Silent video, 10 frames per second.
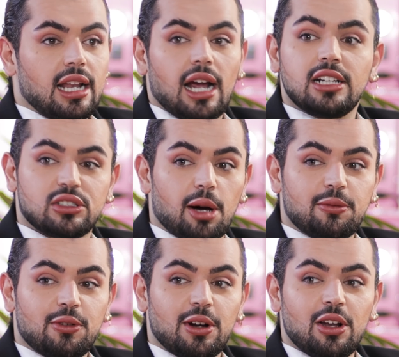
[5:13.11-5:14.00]
then, I
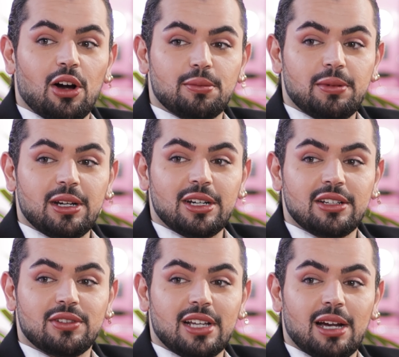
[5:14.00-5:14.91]
stopped for a long period
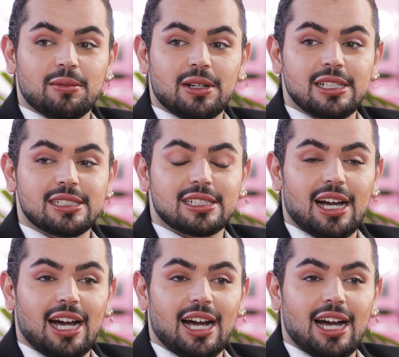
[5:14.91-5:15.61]
of time because